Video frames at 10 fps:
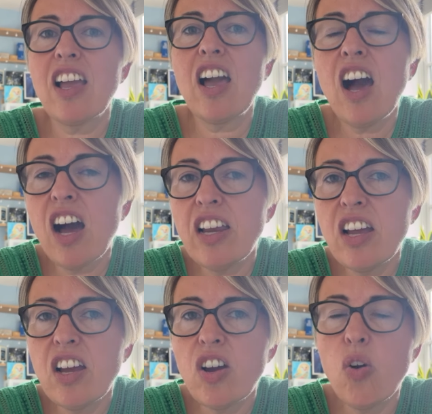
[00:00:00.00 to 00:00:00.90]

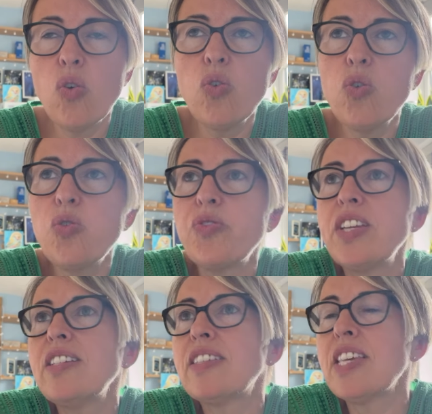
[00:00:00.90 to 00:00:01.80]
color, all
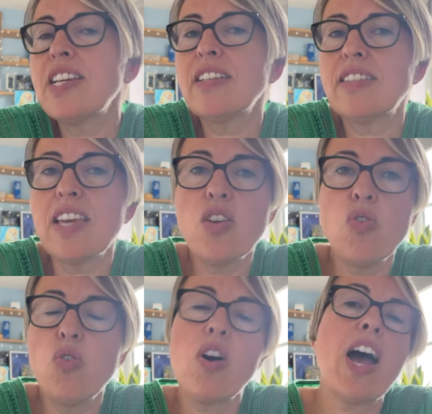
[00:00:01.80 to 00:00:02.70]
these things, they
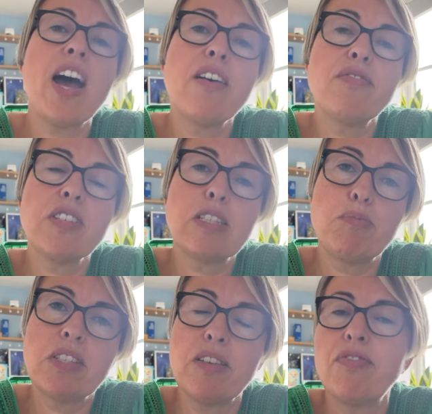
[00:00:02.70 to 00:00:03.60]
all have a
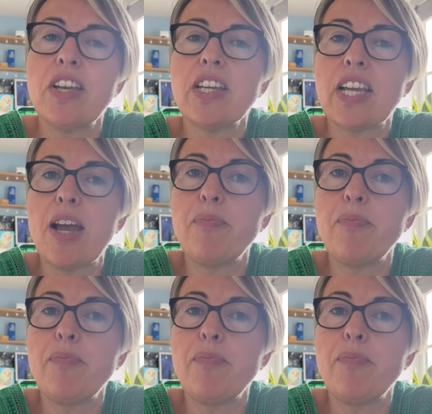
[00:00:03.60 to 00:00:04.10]
specific